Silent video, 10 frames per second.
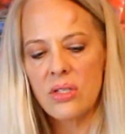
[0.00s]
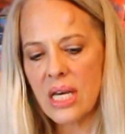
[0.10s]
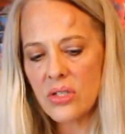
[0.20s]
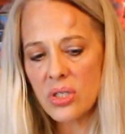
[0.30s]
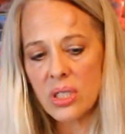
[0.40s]

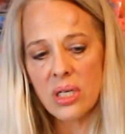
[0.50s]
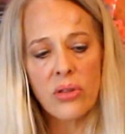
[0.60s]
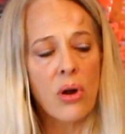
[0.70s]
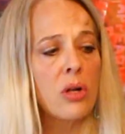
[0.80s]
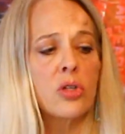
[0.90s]
that's just
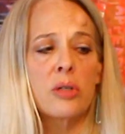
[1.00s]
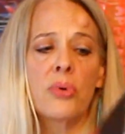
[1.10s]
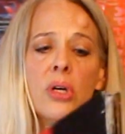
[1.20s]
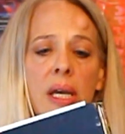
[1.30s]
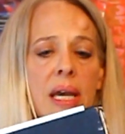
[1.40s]
another altered
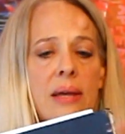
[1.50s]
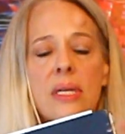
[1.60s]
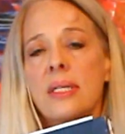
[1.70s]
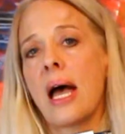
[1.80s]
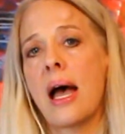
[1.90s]
book. Again,
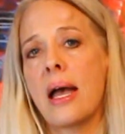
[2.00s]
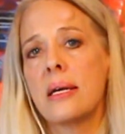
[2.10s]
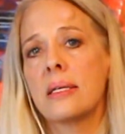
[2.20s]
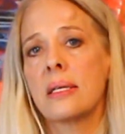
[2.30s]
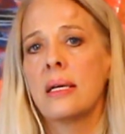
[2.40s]
the
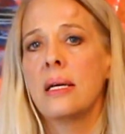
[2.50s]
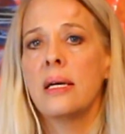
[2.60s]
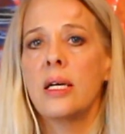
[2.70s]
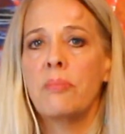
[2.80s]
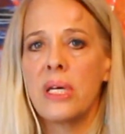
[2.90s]
size,
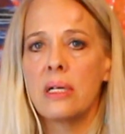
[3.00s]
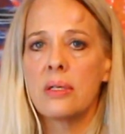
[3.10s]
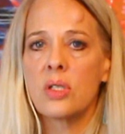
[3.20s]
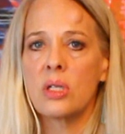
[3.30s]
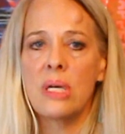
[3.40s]
it
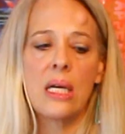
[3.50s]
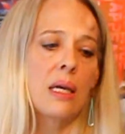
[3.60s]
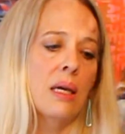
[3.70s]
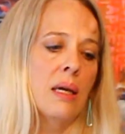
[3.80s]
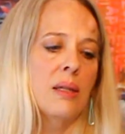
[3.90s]
appeals to
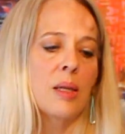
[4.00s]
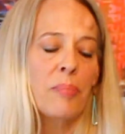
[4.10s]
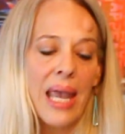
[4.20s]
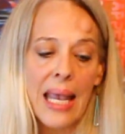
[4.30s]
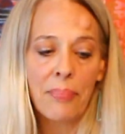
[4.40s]
me. The
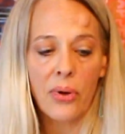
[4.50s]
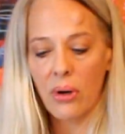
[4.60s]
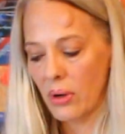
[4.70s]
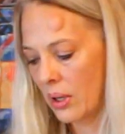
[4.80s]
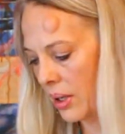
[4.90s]

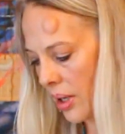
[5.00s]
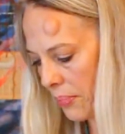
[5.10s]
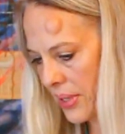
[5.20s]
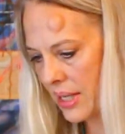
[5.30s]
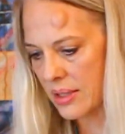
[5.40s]
paper
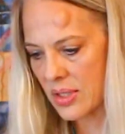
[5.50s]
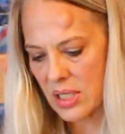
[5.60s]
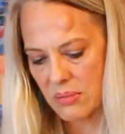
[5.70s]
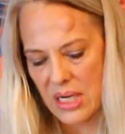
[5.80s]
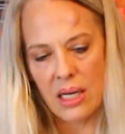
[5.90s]

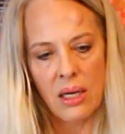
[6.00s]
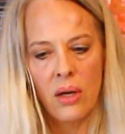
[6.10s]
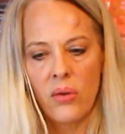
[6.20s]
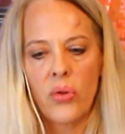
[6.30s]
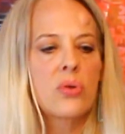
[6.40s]
appeals to me.
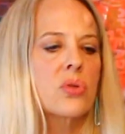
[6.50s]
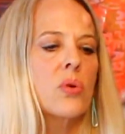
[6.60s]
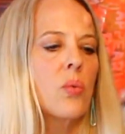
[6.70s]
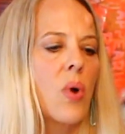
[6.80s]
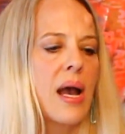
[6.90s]
Those
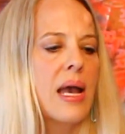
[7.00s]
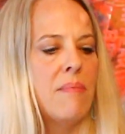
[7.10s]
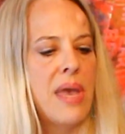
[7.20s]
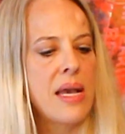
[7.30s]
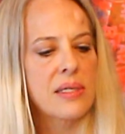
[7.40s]
are why
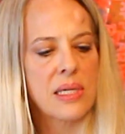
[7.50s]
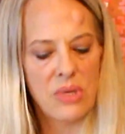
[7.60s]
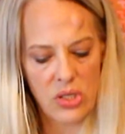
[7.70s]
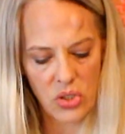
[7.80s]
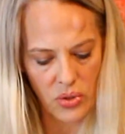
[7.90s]
I make some of the